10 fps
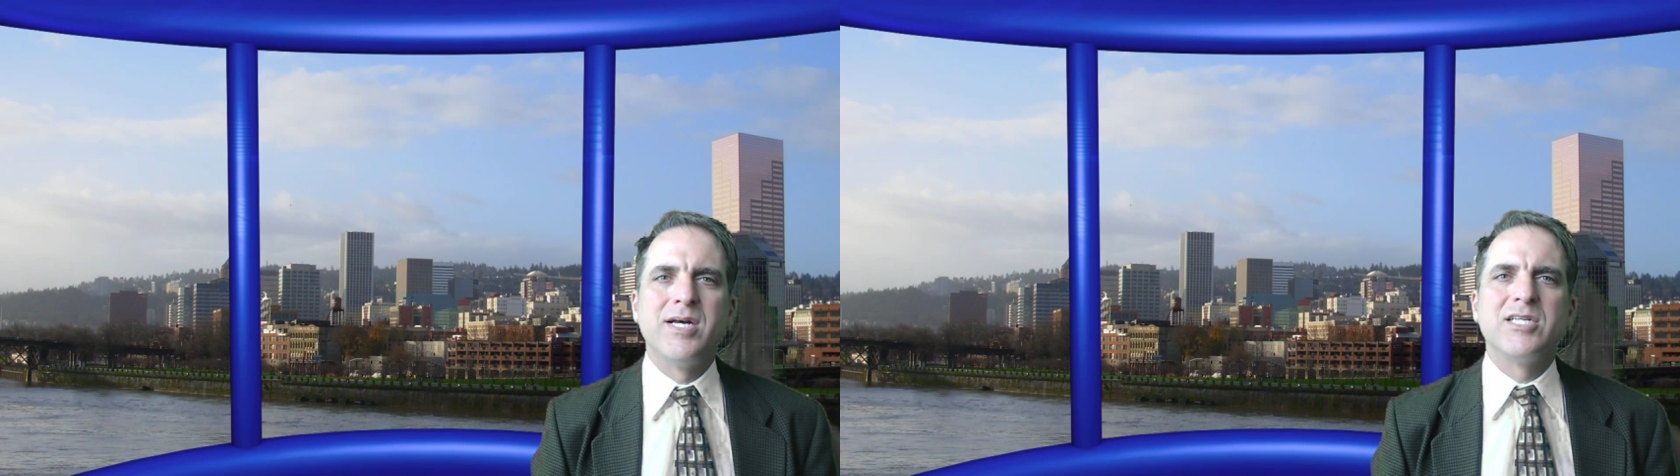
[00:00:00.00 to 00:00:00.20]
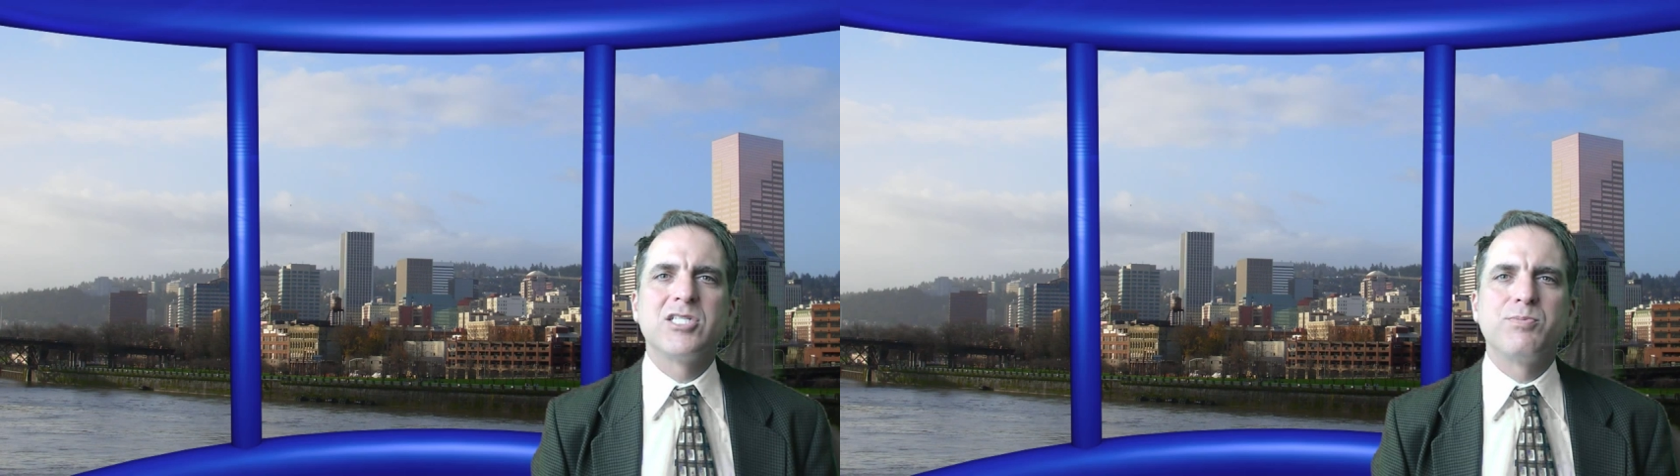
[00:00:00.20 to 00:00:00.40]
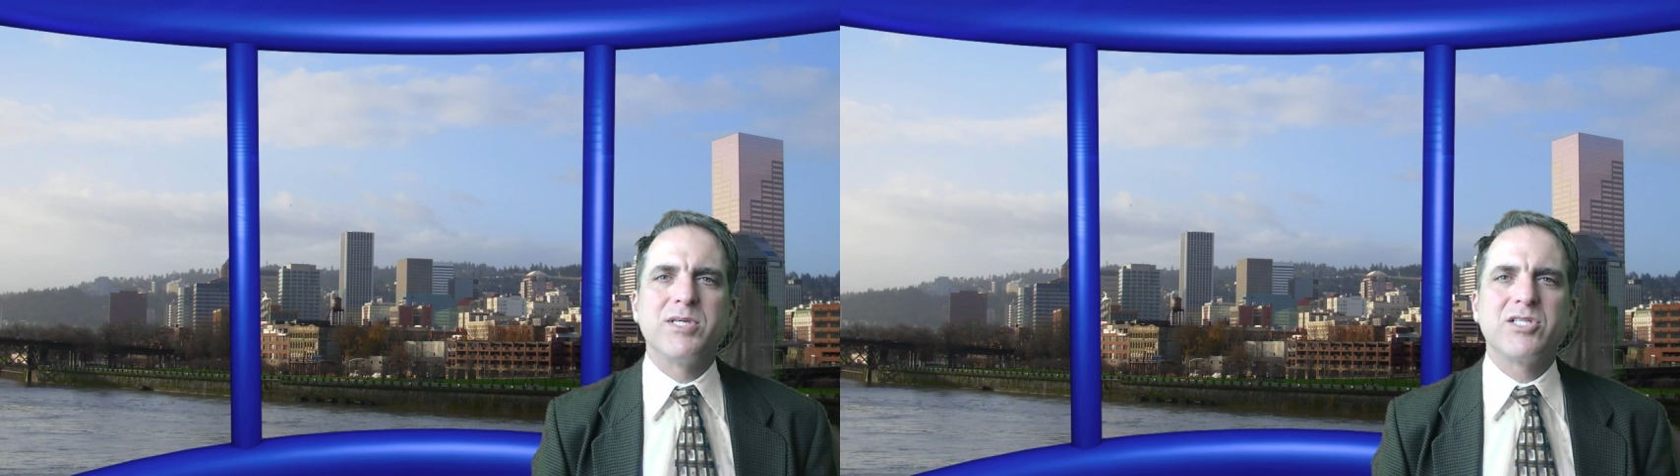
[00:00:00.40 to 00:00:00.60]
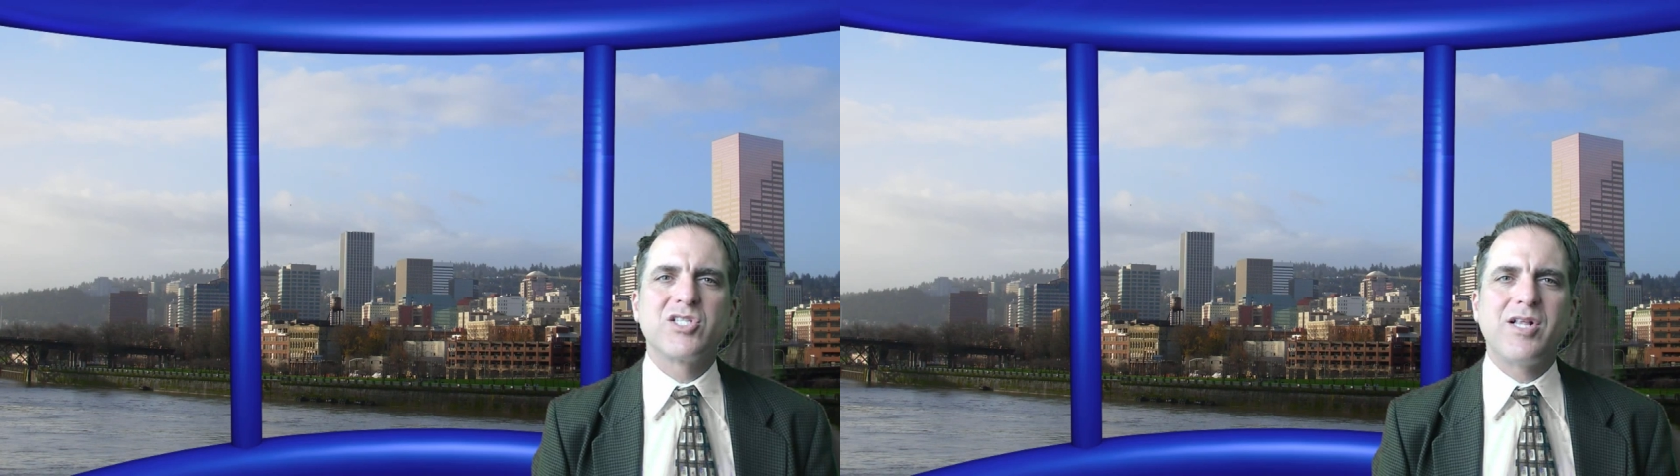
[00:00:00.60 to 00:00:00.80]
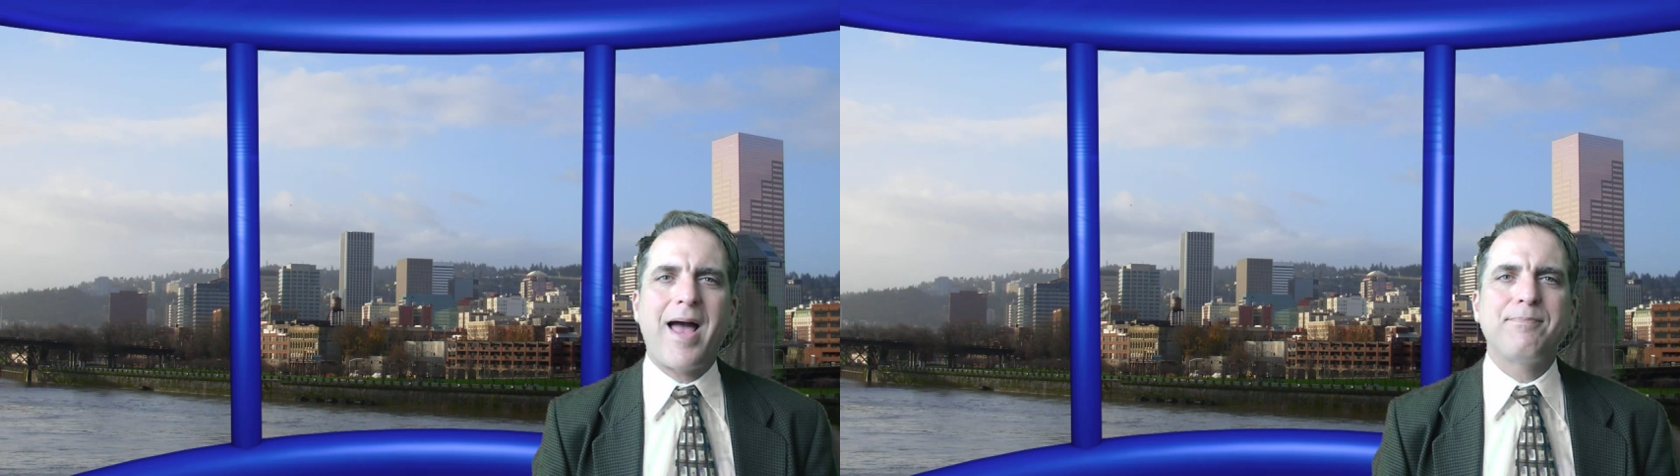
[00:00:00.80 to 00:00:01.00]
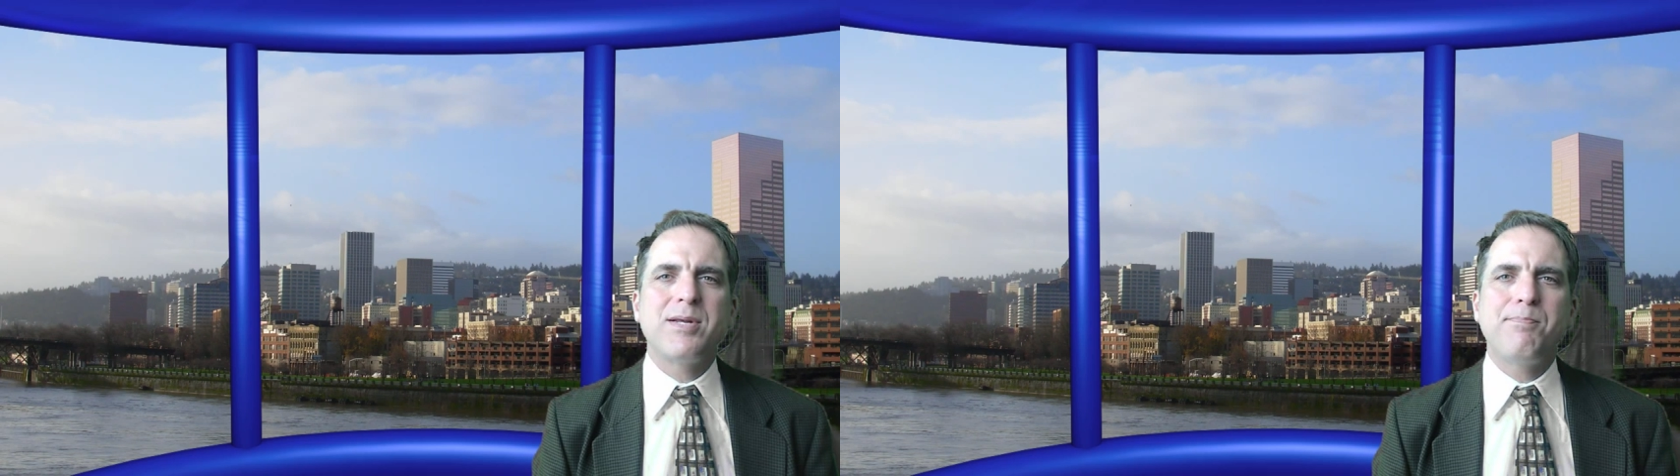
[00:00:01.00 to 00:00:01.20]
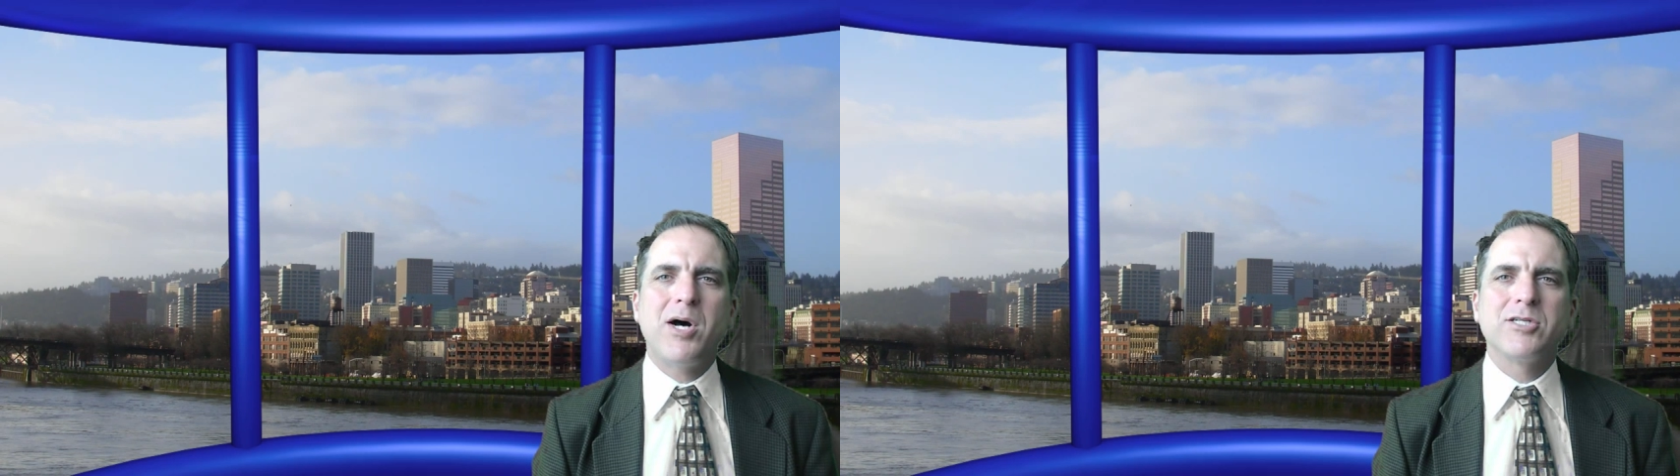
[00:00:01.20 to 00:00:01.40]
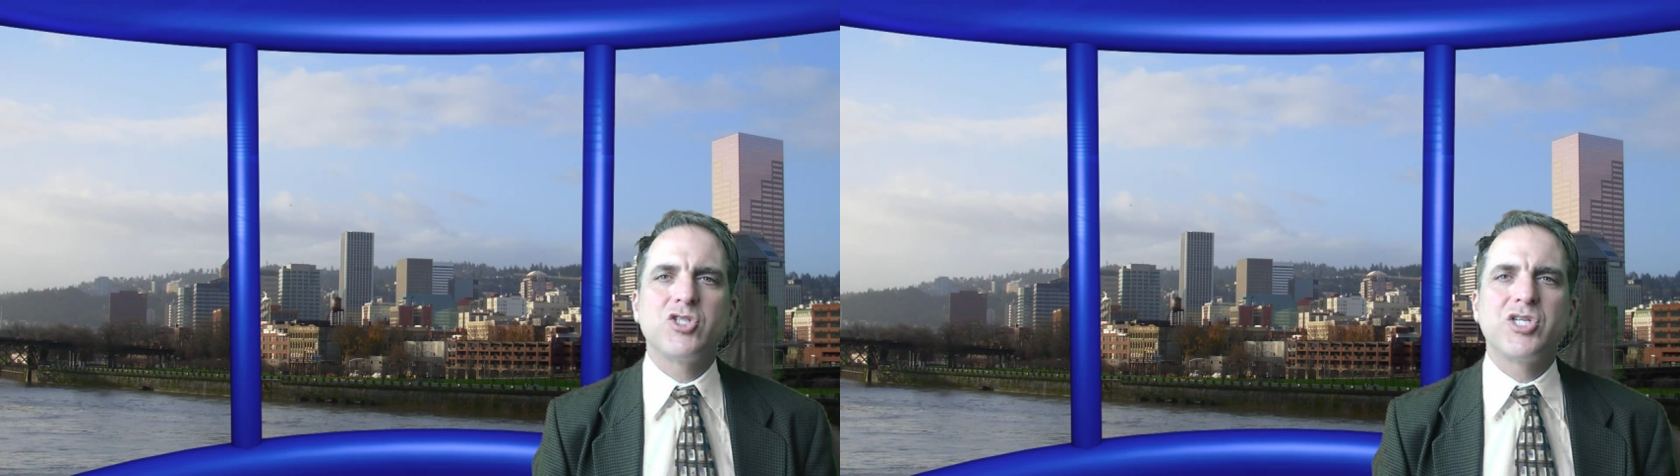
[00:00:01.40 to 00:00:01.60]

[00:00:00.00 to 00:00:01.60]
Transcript: Smith slapped and punched